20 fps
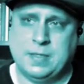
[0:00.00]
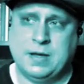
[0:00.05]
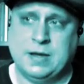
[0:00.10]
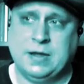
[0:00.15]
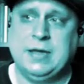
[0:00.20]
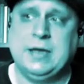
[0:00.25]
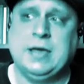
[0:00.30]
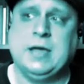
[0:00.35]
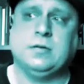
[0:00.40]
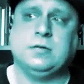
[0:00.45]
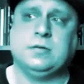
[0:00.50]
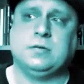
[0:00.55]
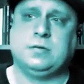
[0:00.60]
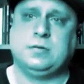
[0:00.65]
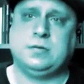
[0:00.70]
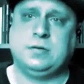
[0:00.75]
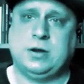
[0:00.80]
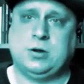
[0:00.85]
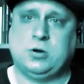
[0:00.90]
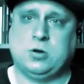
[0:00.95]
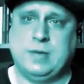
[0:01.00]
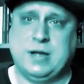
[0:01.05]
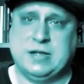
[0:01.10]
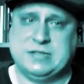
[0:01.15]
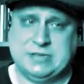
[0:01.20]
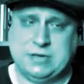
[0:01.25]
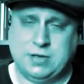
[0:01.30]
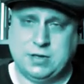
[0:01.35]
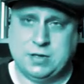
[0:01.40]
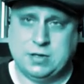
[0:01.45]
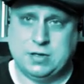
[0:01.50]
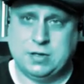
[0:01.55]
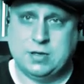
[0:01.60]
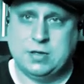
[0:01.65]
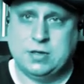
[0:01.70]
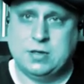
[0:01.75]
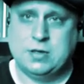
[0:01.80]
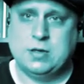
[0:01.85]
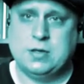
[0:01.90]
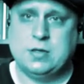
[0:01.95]
Again, necromancy.
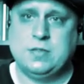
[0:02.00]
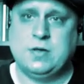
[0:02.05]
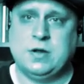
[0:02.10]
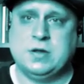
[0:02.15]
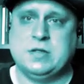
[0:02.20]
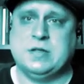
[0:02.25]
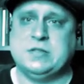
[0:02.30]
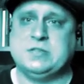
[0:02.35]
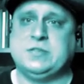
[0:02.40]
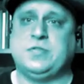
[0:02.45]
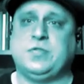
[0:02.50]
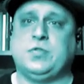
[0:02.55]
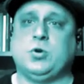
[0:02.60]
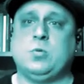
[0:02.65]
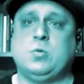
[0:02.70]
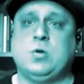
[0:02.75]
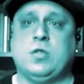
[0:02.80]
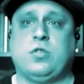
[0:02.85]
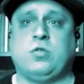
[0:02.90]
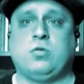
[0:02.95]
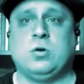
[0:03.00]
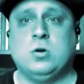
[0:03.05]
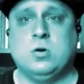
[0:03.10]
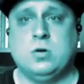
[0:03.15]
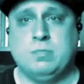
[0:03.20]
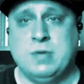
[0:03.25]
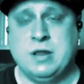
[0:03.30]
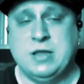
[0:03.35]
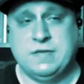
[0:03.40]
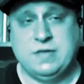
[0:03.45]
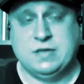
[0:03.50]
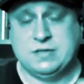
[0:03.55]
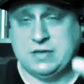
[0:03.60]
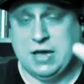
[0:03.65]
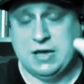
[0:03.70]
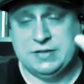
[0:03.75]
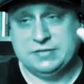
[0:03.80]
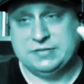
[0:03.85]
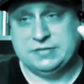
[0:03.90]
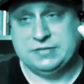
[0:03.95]
It's through and through in many of these
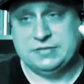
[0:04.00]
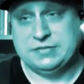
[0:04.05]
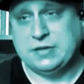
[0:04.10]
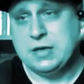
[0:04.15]
cases.